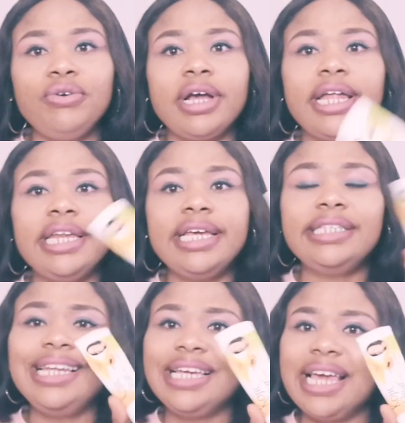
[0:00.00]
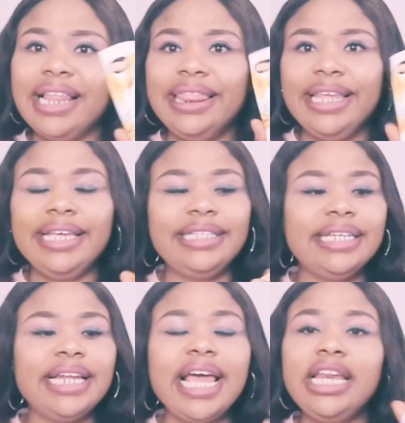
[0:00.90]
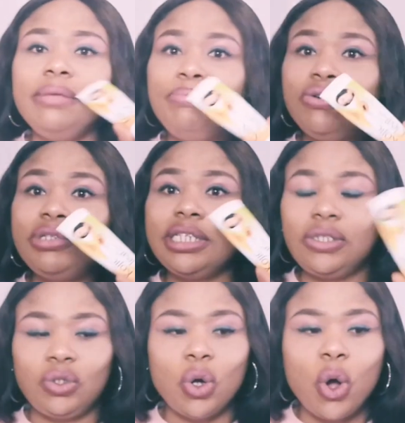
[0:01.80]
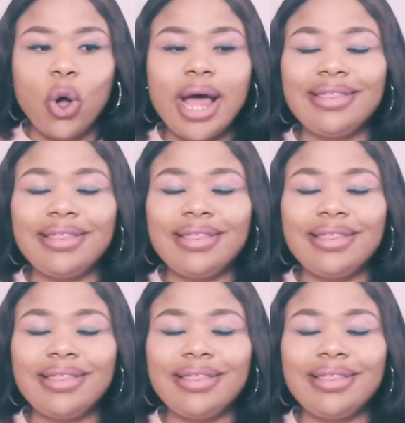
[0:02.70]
you can easily get this in any beauty store.